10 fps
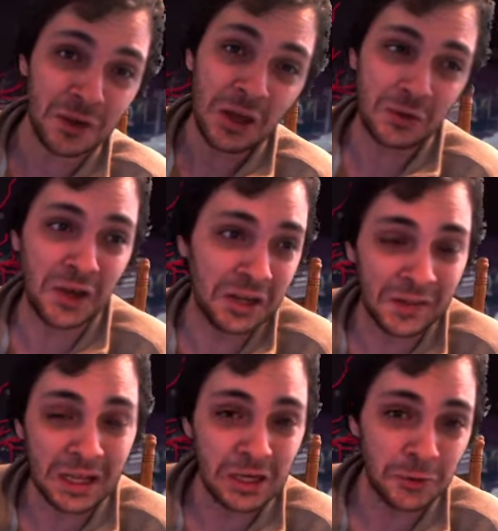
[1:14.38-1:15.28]

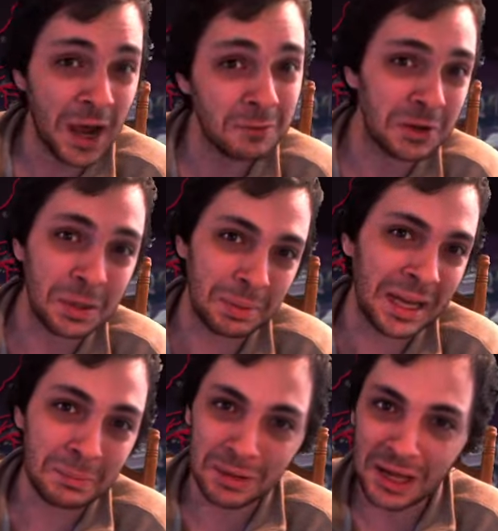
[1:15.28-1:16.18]
suddenly you're not really
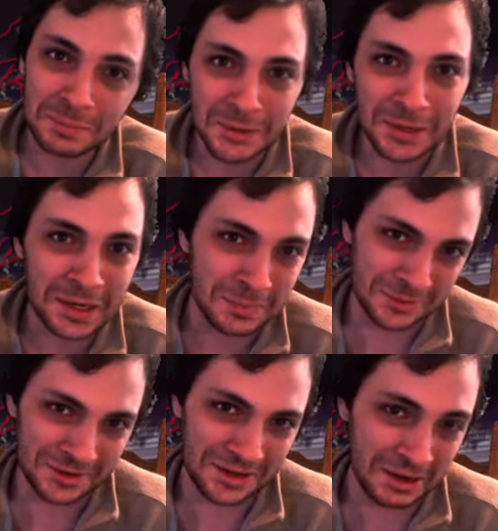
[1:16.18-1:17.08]
playing Blood Moon
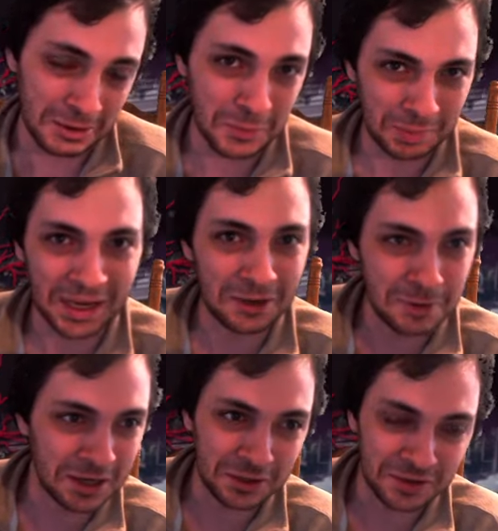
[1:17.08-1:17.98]
anymore. You know, you're playing
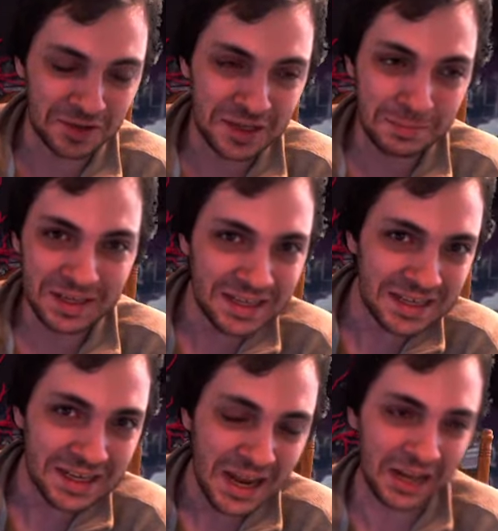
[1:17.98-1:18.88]
regular
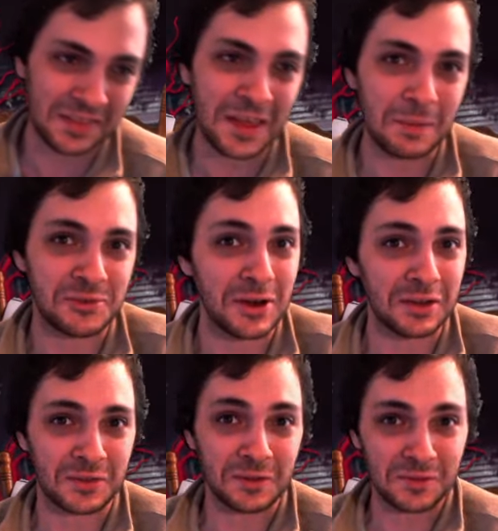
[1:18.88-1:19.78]
DBD, except you're at a
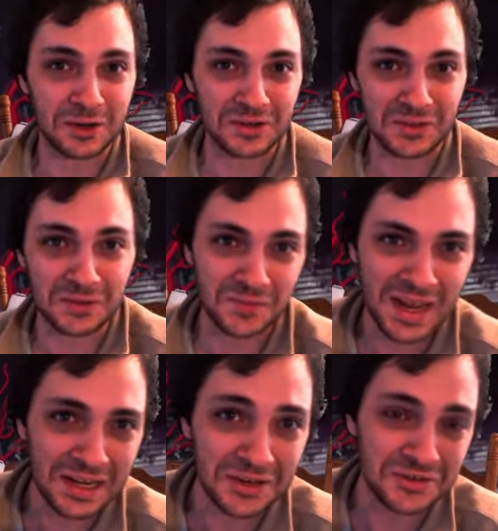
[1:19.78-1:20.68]
severe
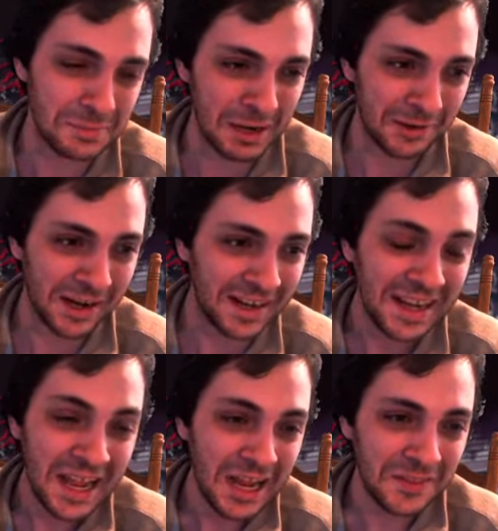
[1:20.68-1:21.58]
disadvantage, am I right?
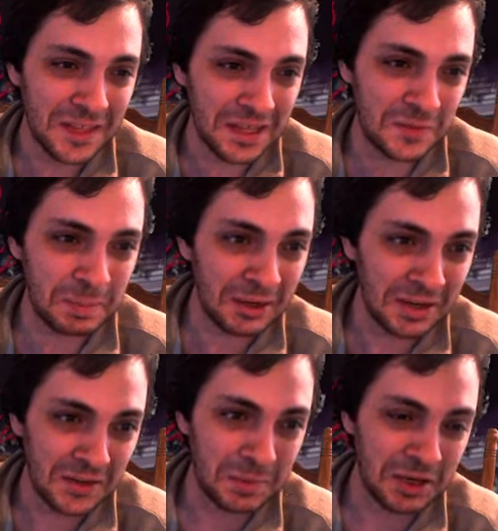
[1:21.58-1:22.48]
The
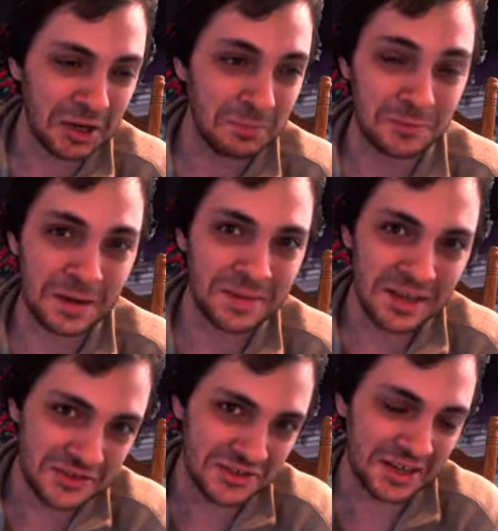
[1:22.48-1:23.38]
experience becomes
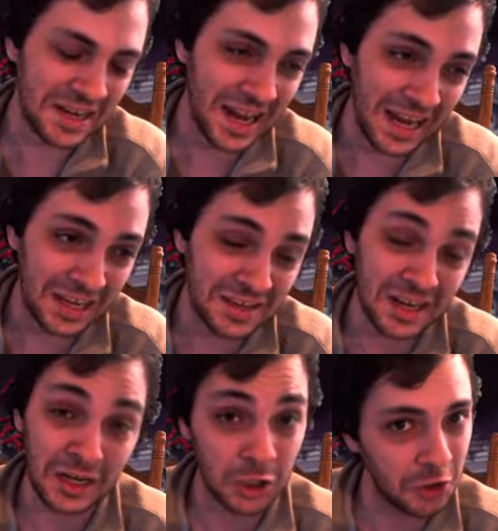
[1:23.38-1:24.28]
reminiscent, and
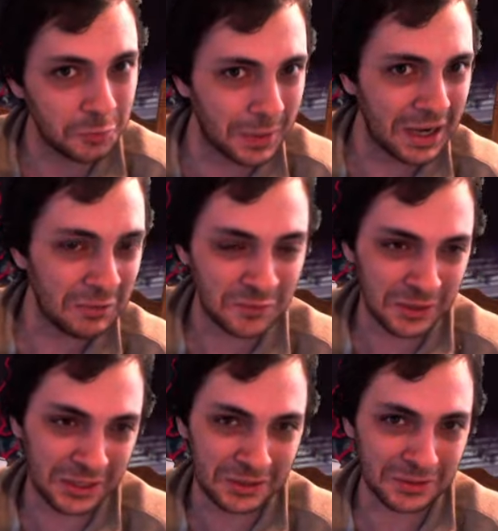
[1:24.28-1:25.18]
in a good way for
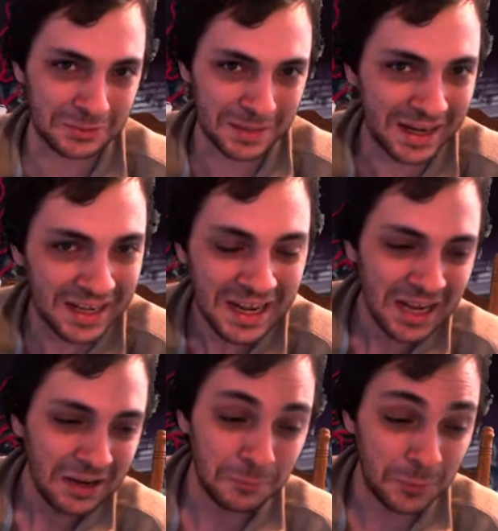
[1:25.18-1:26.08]
Killer, right?
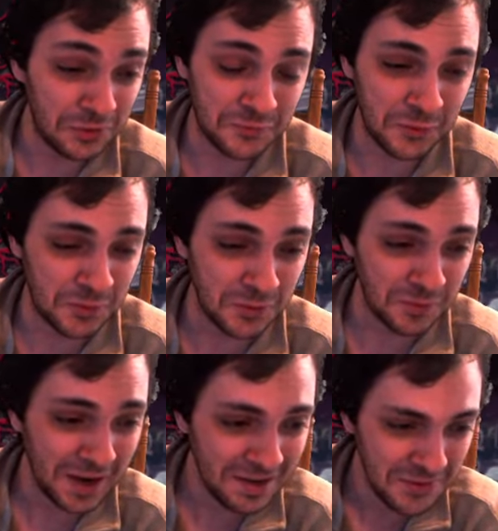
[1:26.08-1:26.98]
Which for
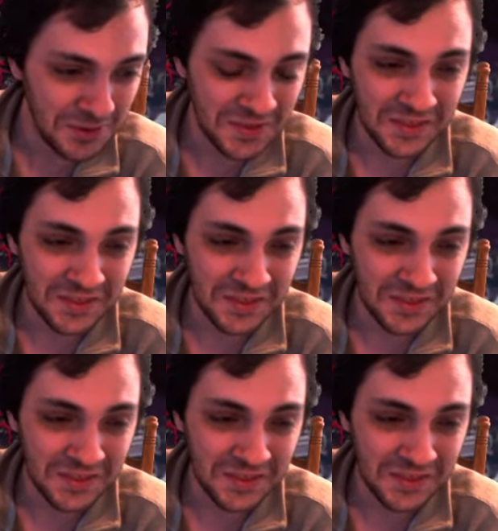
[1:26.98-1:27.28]
survivors is